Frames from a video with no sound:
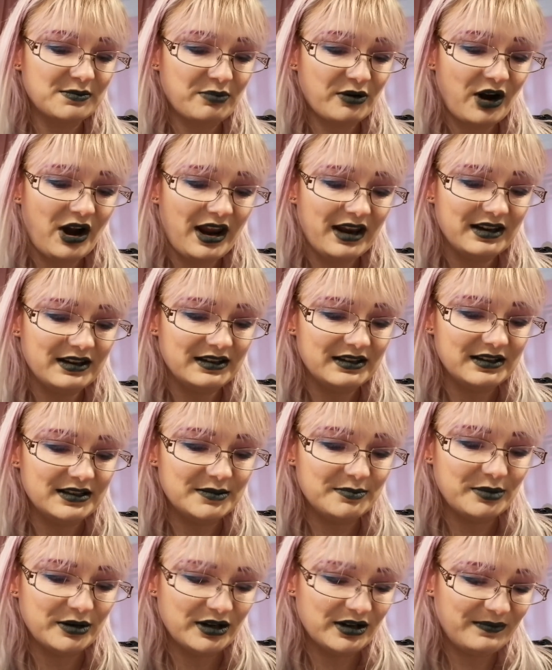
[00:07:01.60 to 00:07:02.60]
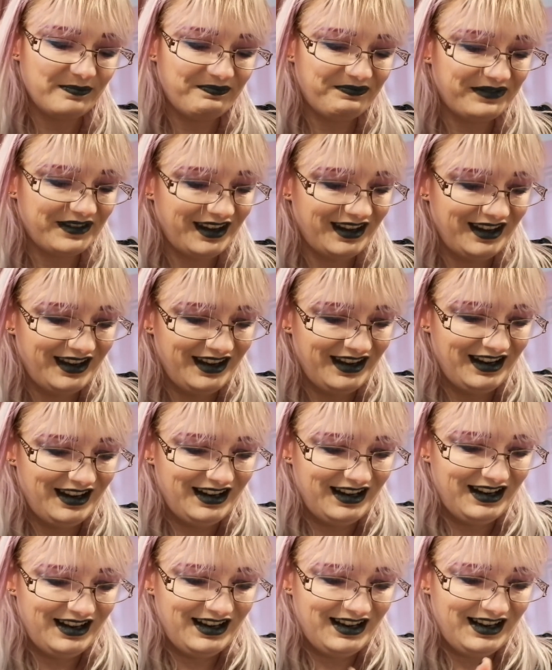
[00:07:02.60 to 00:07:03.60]
the brand, but
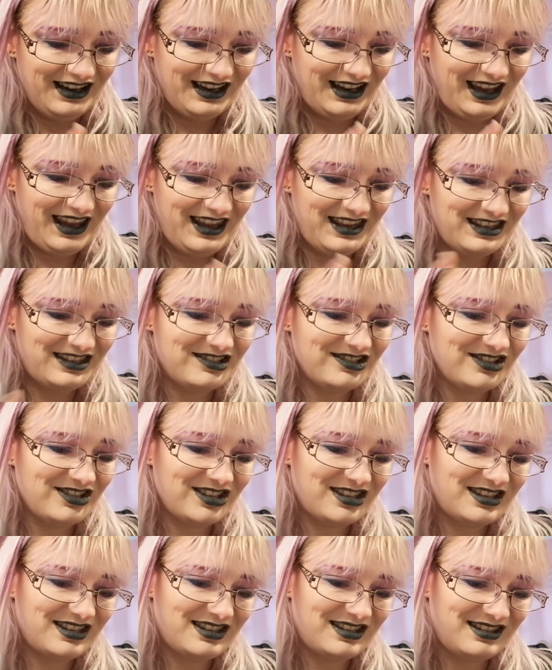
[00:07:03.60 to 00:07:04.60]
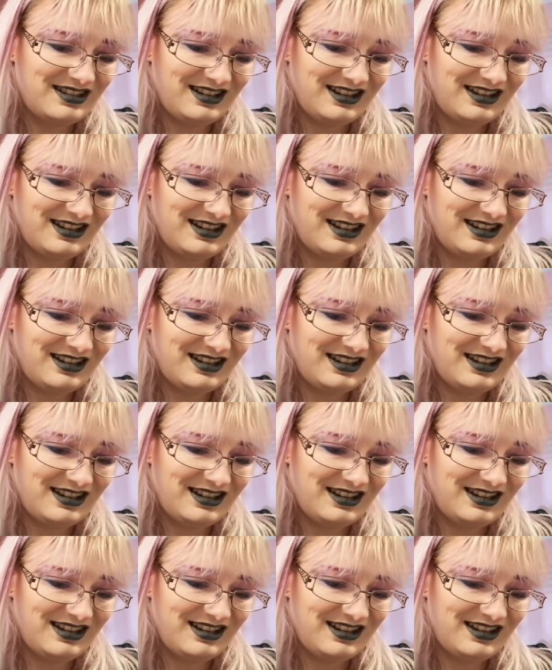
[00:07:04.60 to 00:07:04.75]
it's just...